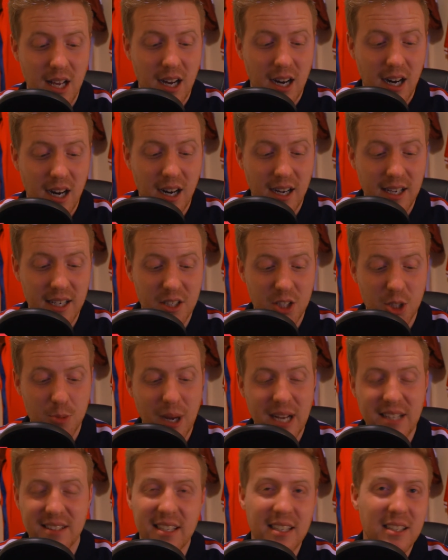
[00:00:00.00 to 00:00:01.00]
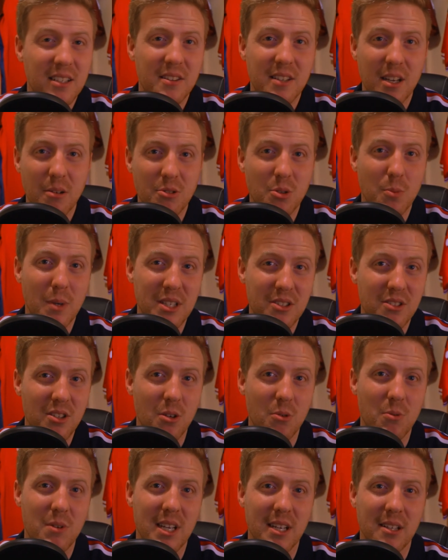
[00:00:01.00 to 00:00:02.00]
I expect England, though, to win
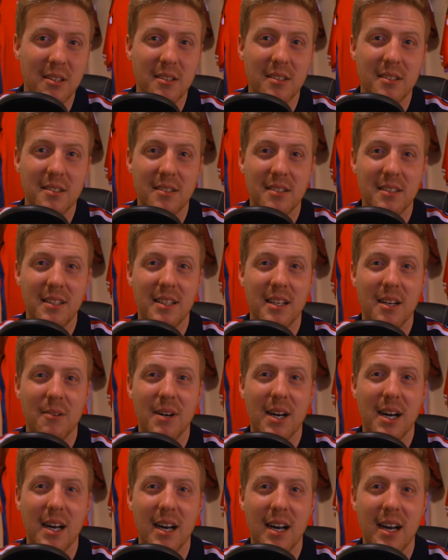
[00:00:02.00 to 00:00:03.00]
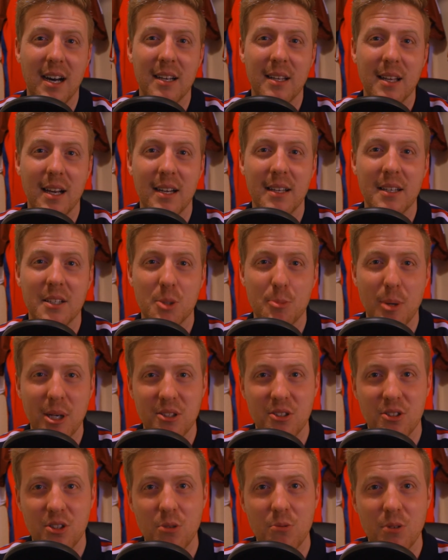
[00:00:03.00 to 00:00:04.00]
2-0. You know, I
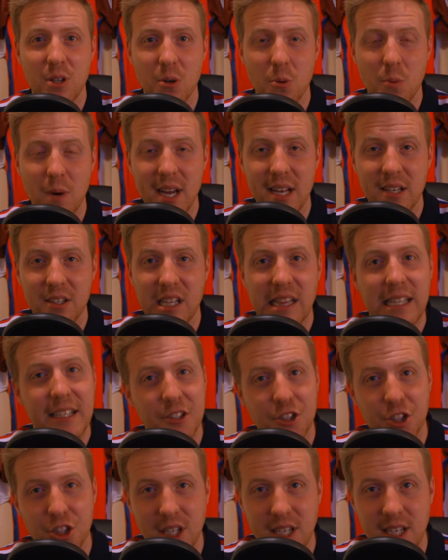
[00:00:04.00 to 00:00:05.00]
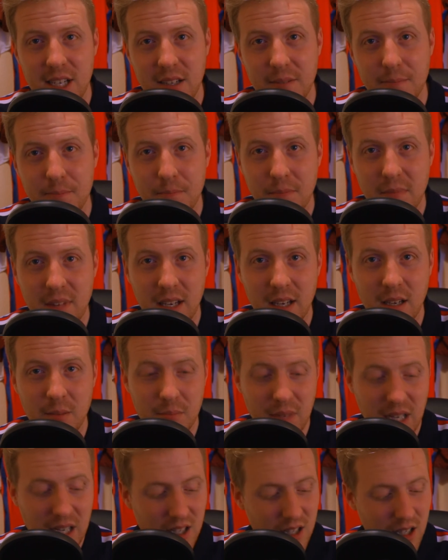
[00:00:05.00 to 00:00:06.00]
expect a 2-0 win, clean sheet.
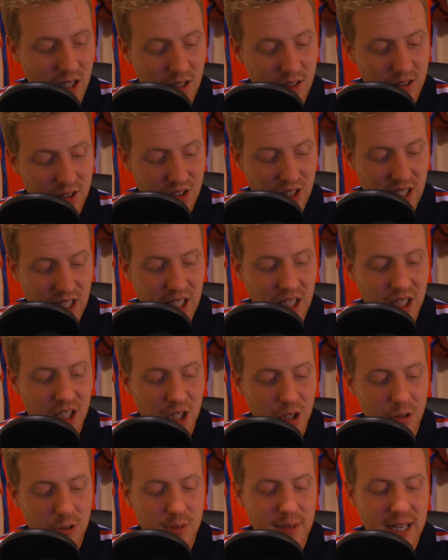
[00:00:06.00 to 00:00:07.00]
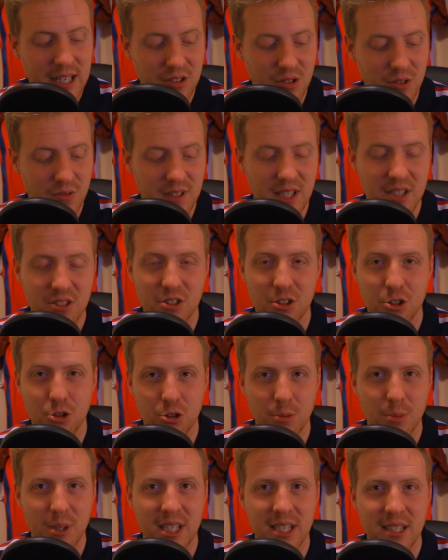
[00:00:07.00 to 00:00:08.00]
I can't see a huge amount of stuff that's going to
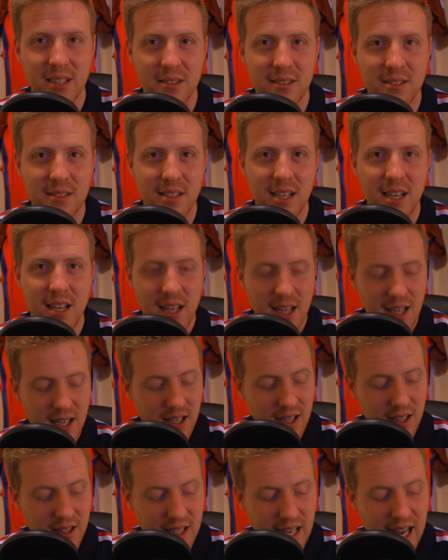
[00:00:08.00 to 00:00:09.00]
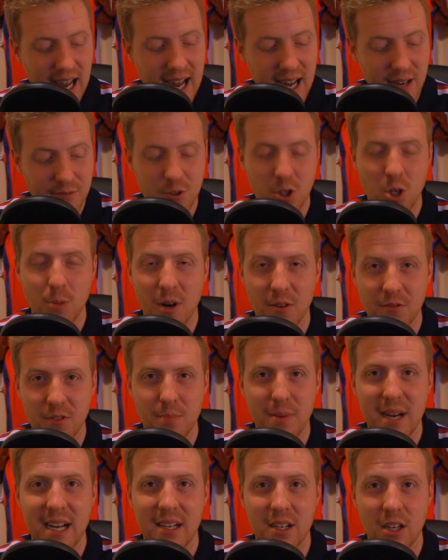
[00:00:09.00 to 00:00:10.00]
trouble England. They have come off the
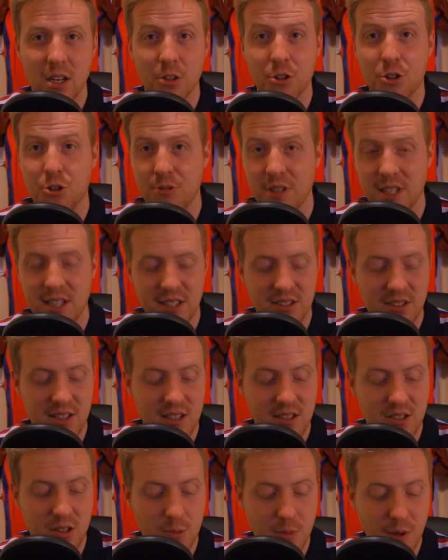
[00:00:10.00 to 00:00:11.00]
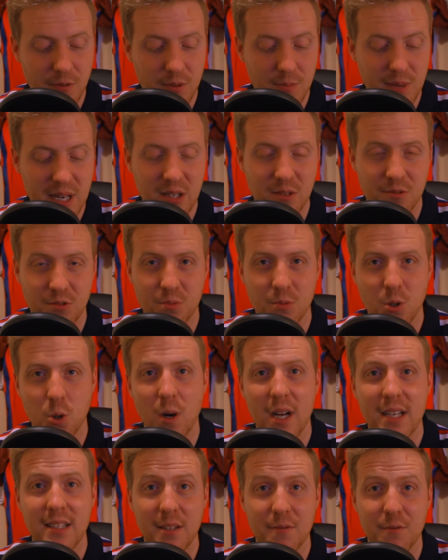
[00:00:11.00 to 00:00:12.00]
back, Austria, this is, come off the back of some
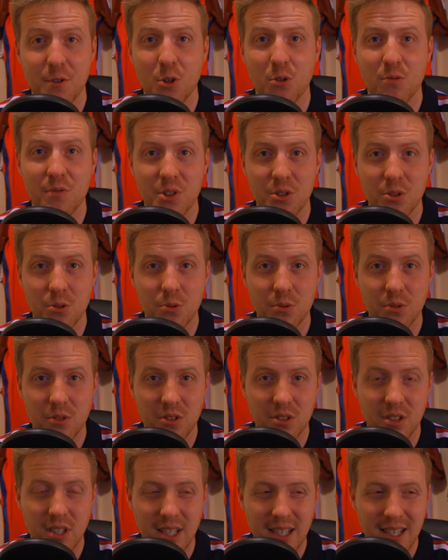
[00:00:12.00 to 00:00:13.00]
quite difficult results.